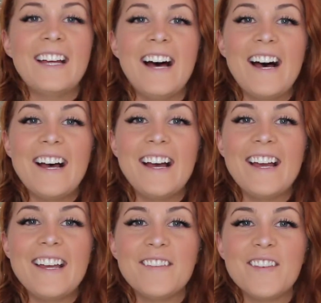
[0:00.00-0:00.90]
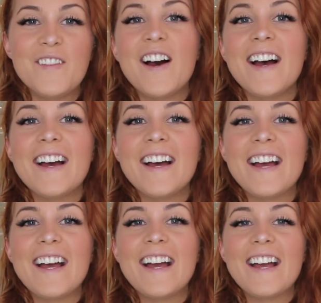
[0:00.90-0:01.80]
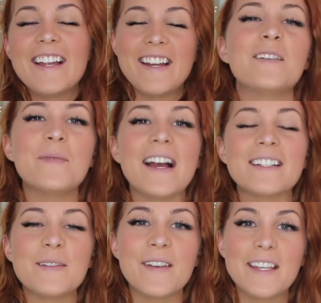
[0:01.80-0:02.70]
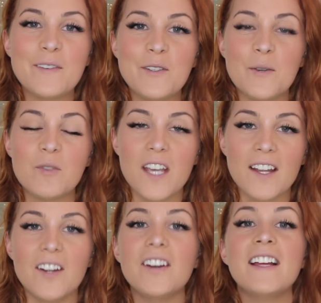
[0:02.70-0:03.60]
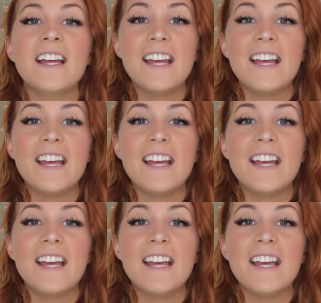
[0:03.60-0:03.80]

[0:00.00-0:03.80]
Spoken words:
Hi everyone! Welcome back to my YouTube channel.